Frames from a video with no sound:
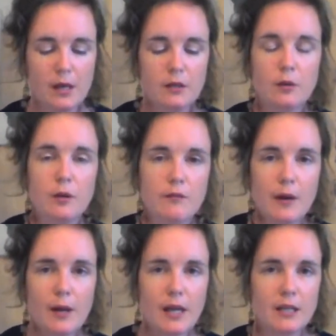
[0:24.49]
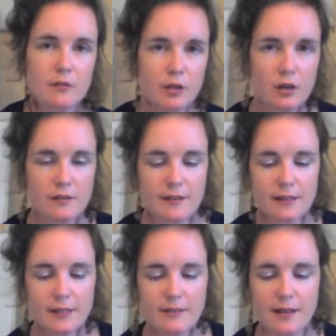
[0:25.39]
Don't give out any of your contact
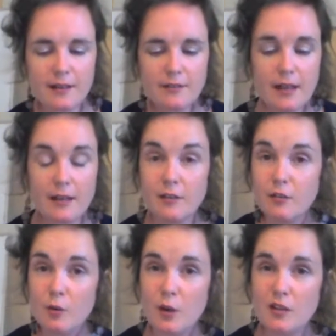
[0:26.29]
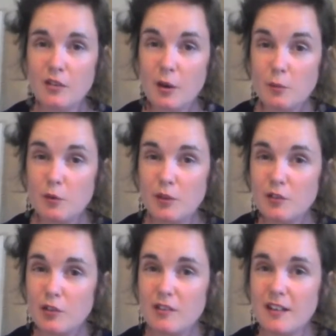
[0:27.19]
details, and as always, I hope you
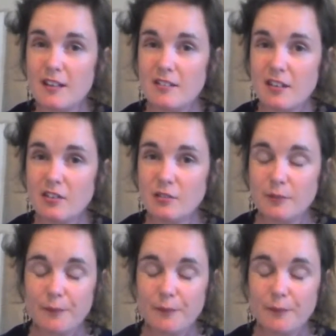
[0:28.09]
enjoyed today's session.